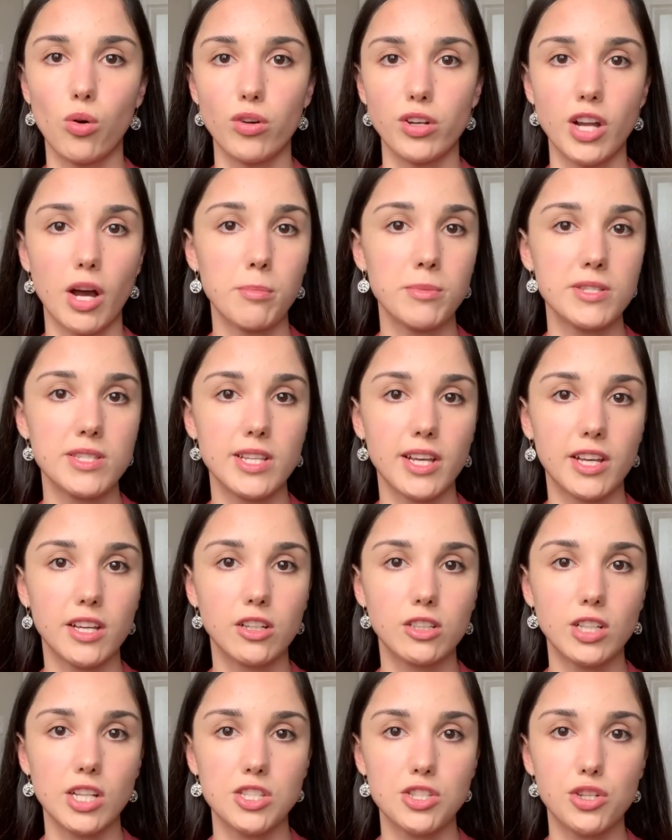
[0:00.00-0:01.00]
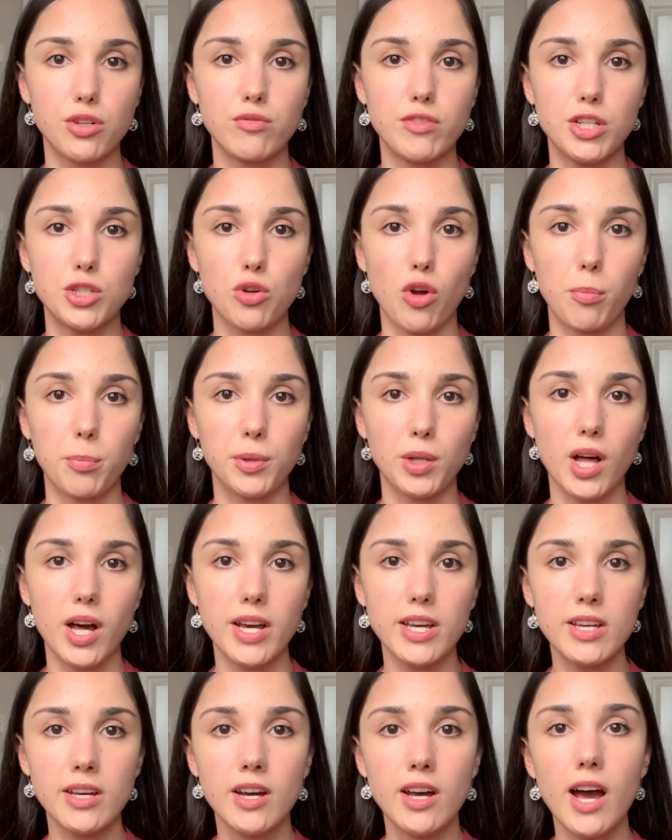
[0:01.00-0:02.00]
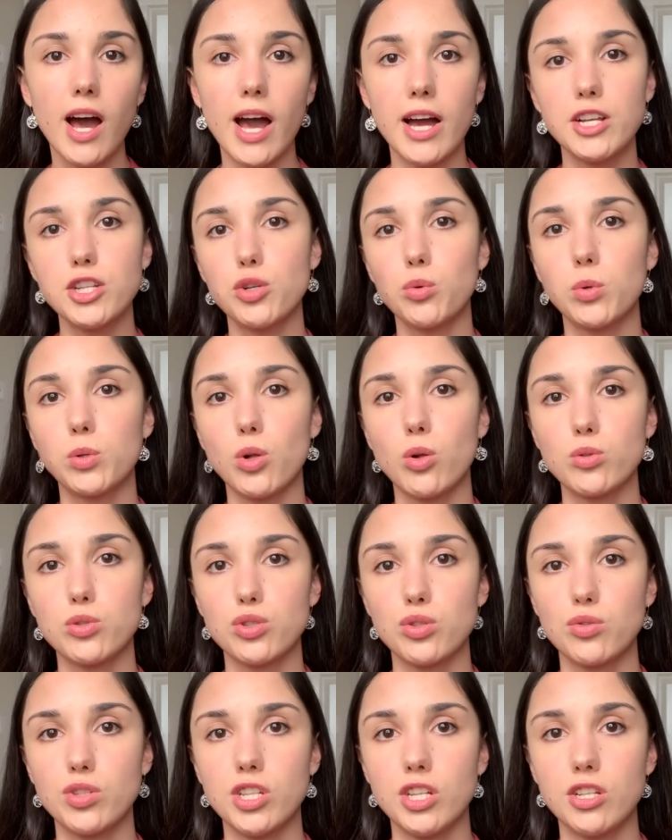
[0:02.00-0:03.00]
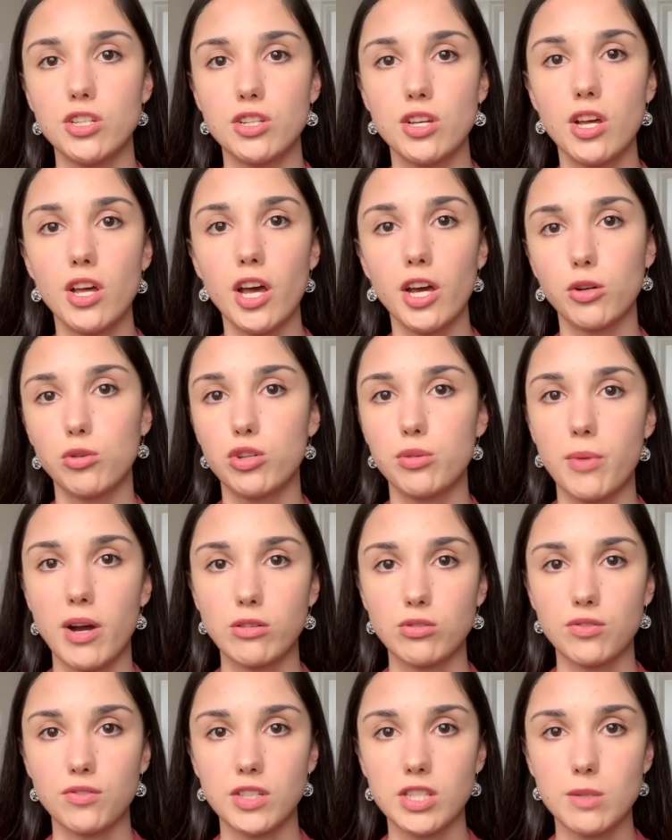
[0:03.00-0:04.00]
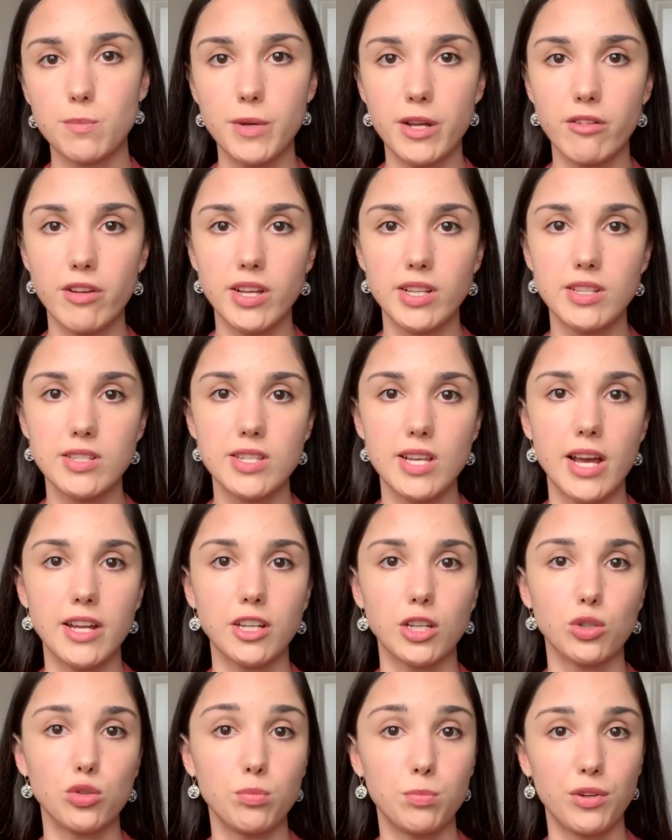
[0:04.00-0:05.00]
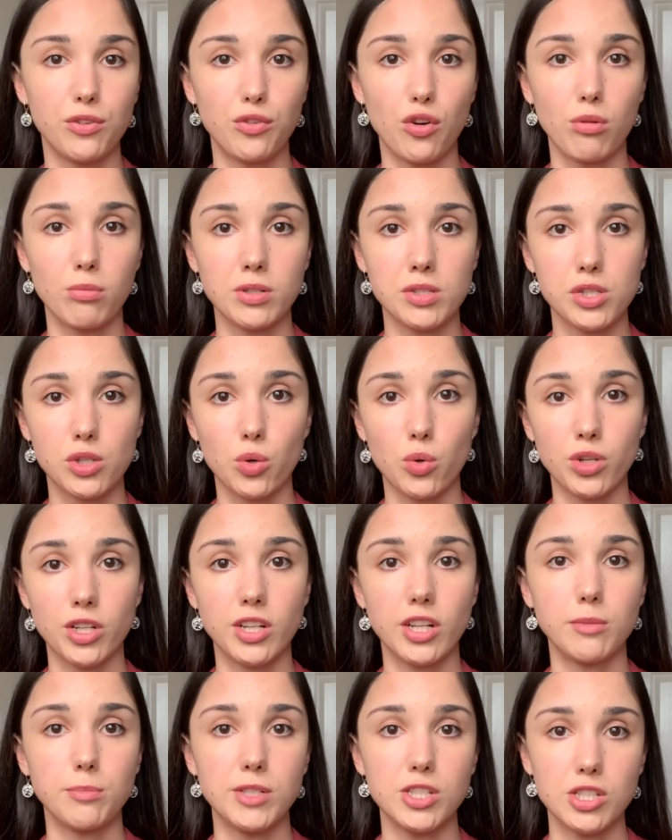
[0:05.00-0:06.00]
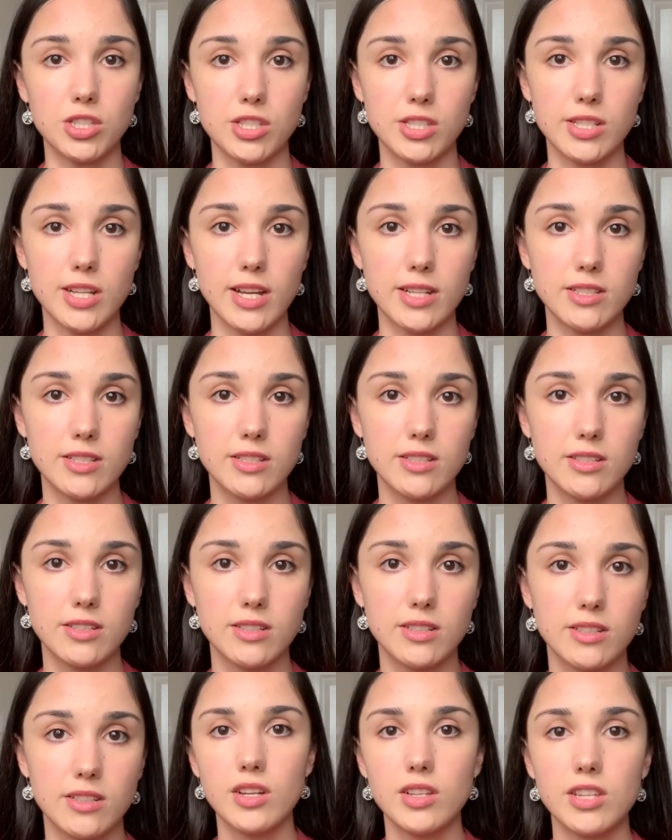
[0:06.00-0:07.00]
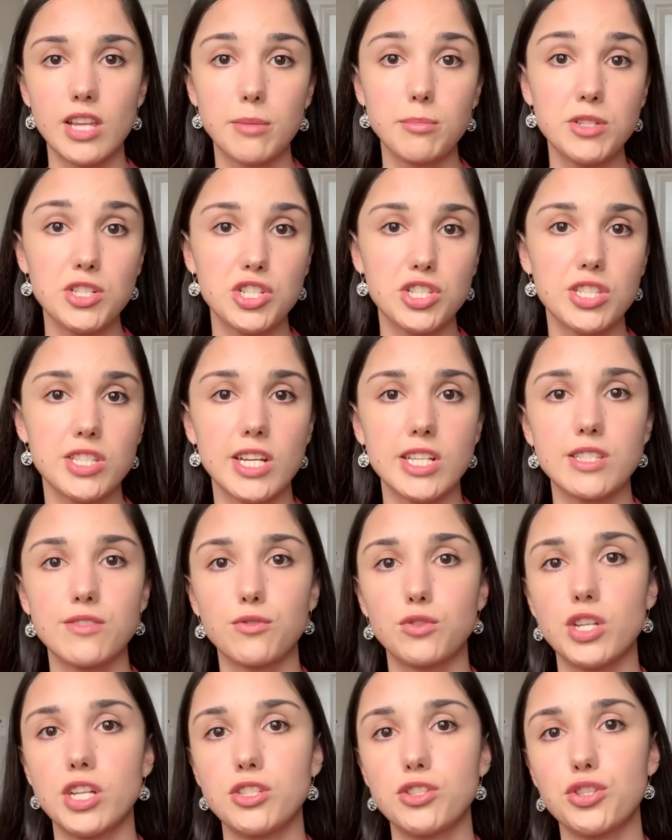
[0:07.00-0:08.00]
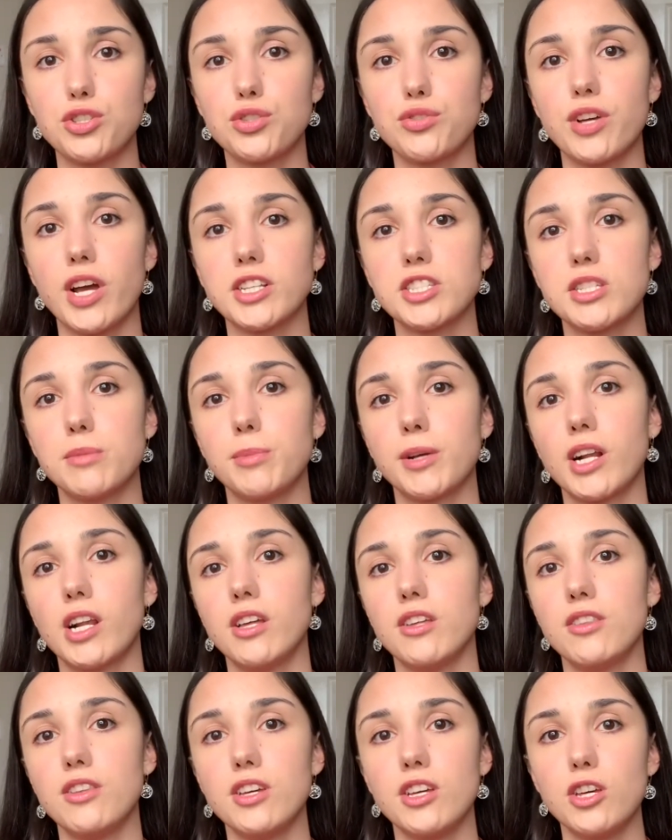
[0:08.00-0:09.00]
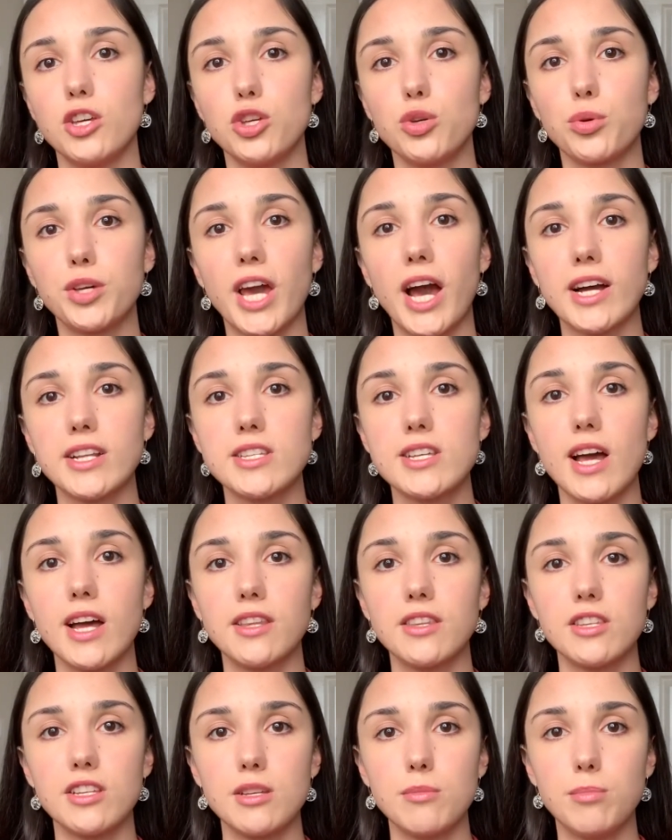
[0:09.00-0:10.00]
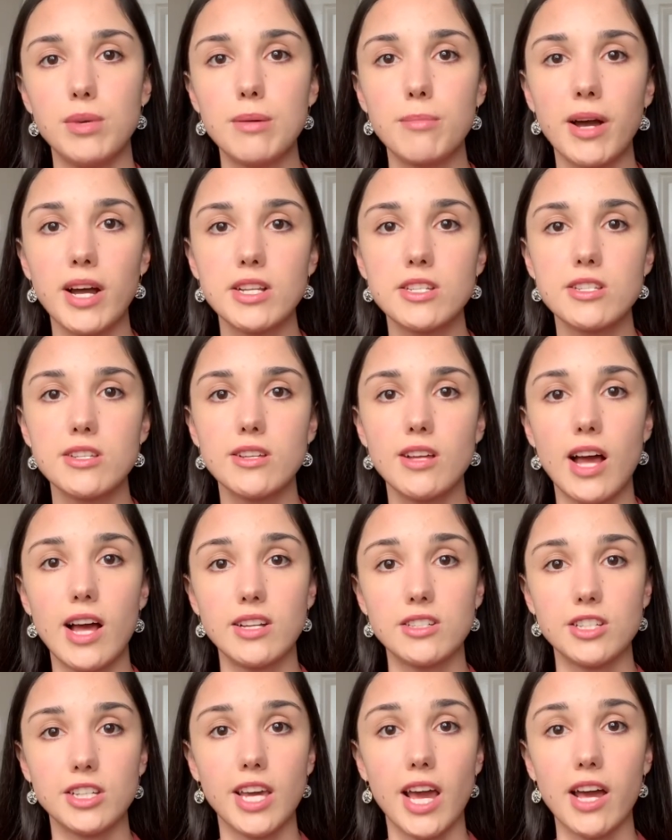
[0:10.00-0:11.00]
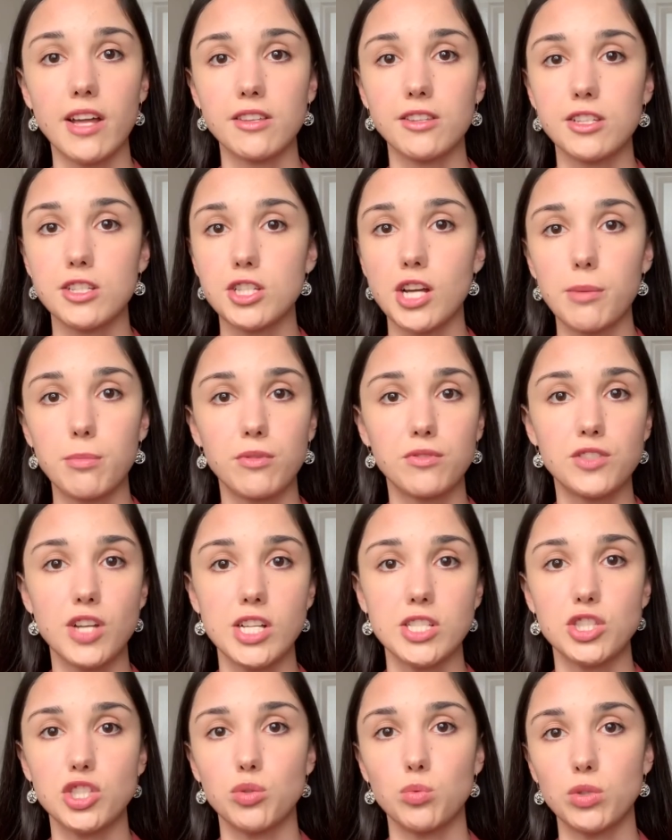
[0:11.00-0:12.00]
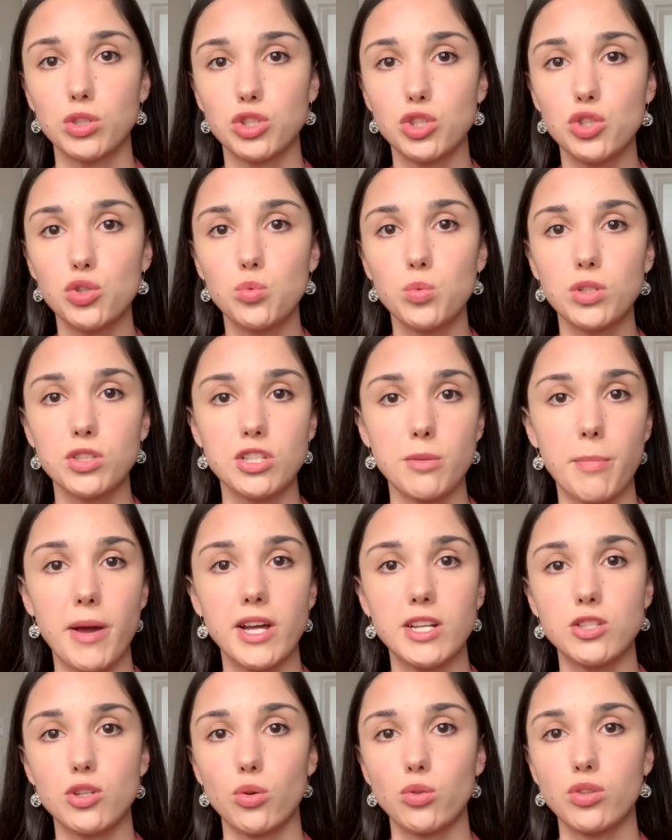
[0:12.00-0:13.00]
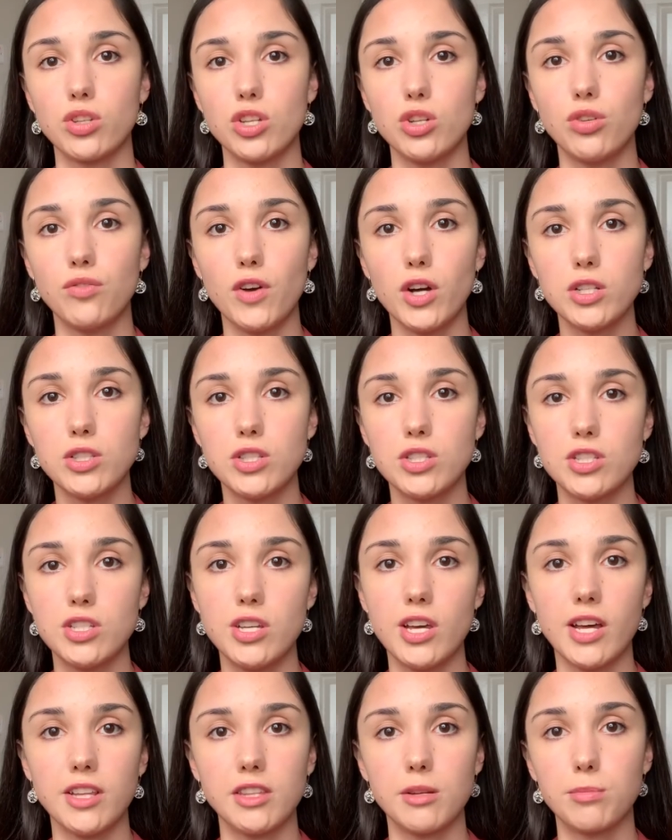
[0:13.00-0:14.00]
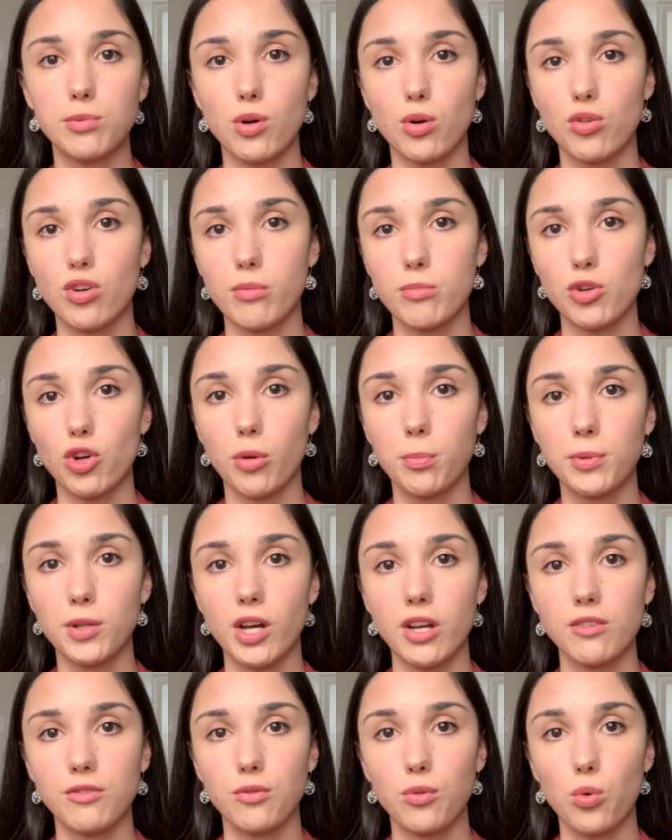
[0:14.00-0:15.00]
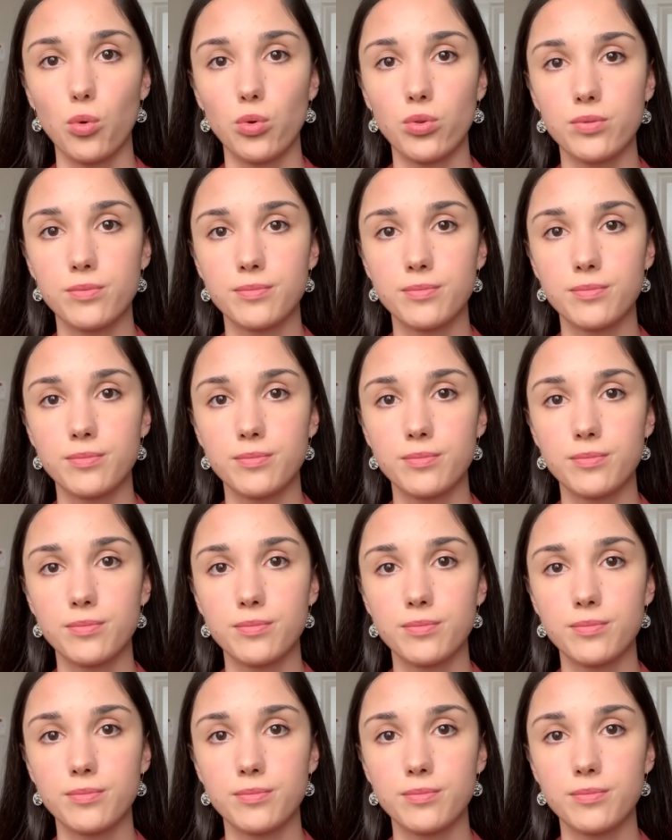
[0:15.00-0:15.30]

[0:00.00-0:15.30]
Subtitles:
an upper second-class degree to apply, and you will also need a good amount of experience and a good performance on an admissions test. The admissions tests for dentistry are typically the UCAT and the BMAT, and again, the type of test you will do will depend on the university and the program you're applying for.